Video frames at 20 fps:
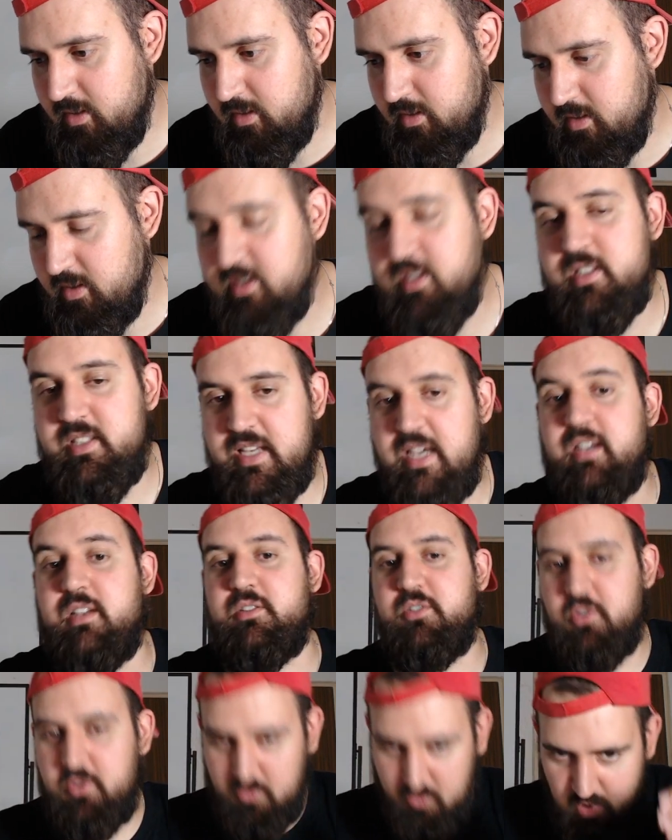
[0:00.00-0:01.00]
yeah,
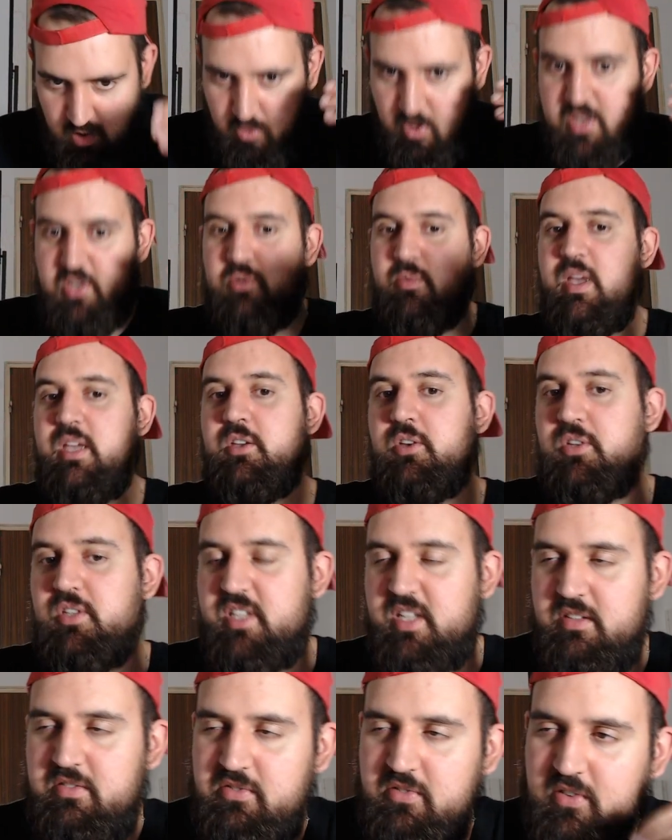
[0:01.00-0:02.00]
when you make a
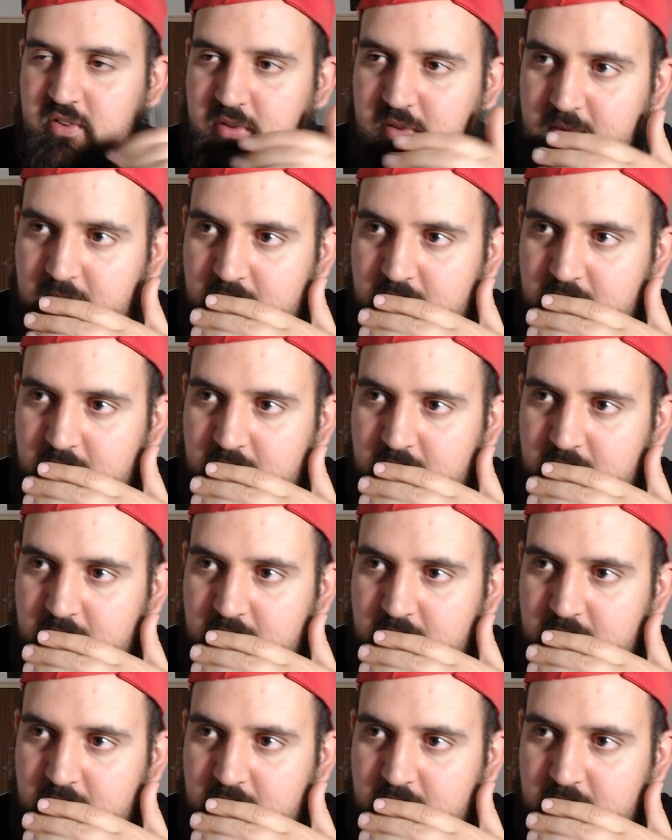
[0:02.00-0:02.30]
gift,